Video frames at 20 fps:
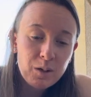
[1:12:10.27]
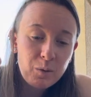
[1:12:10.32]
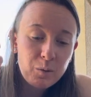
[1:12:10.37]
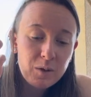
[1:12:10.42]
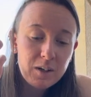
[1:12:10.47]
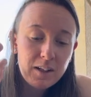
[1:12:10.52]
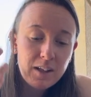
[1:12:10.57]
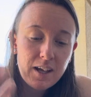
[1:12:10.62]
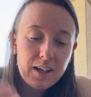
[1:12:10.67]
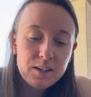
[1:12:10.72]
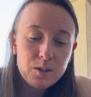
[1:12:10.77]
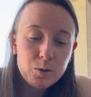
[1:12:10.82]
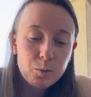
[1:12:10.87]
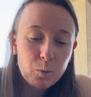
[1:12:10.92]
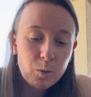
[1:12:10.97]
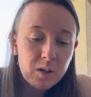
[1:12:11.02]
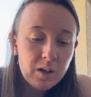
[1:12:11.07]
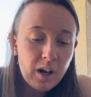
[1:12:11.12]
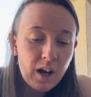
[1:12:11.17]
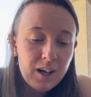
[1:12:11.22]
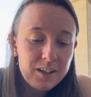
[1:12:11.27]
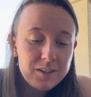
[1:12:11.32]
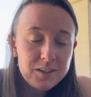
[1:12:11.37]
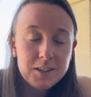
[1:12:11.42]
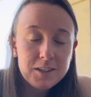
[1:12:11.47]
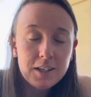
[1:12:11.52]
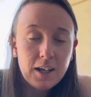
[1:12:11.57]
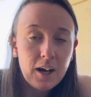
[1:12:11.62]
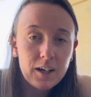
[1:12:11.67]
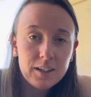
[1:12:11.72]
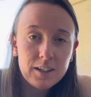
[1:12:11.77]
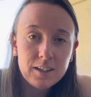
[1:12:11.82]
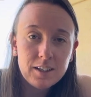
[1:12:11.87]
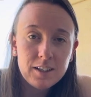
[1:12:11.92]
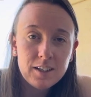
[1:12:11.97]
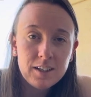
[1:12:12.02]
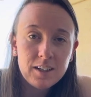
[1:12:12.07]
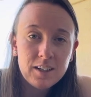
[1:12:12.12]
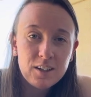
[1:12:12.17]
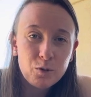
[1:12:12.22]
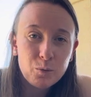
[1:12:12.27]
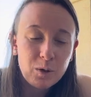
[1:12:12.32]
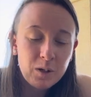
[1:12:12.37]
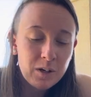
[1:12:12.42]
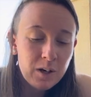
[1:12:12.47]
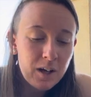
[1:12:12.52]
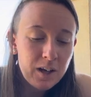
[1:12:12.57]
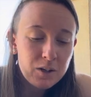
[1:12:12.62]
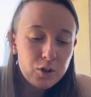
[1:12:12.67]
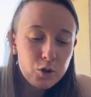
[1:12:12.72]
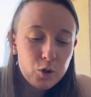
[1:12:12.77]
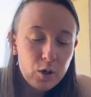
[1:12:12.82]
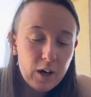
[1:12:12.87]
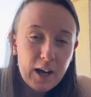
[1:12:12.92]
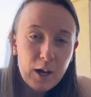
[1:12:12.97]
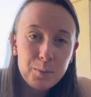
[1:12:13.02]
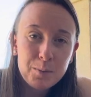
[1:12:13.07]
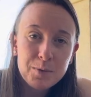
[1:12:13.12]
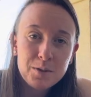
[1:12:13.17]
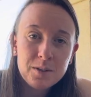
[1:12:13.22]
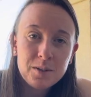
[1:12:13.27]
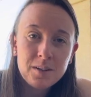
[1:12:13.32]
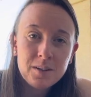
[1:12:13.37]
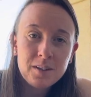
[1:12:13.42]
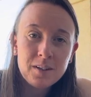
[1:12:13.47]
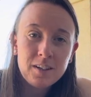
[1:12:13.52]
Realize we're not stuck, we're not trapped.